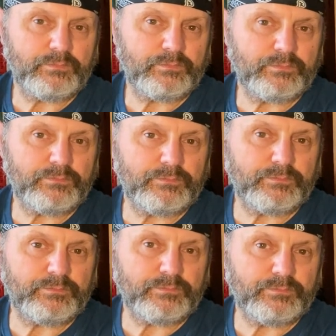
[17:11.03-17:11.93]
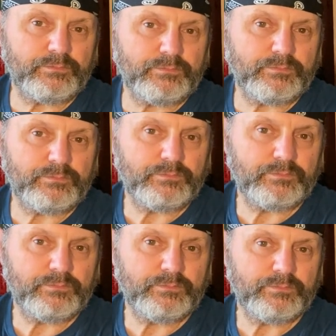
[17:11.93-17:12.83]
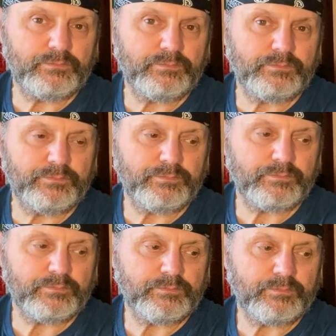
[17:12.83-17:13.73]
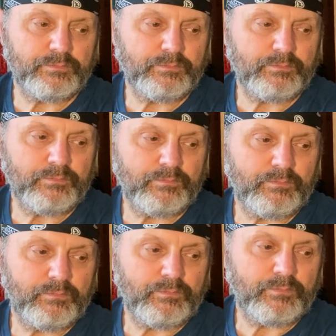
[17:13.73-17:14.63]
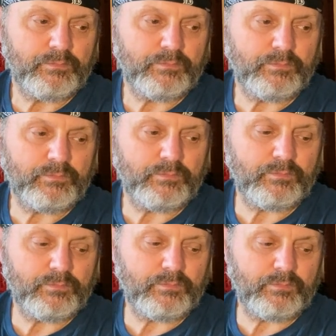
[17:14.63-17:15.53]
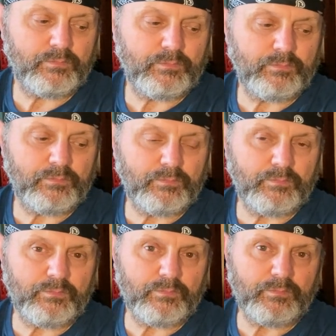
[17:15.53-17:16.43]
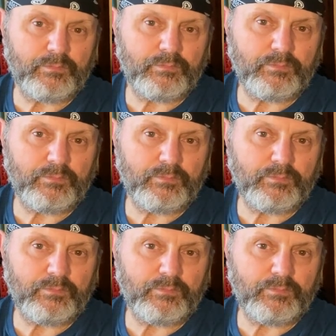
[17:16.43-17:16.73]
[no speech]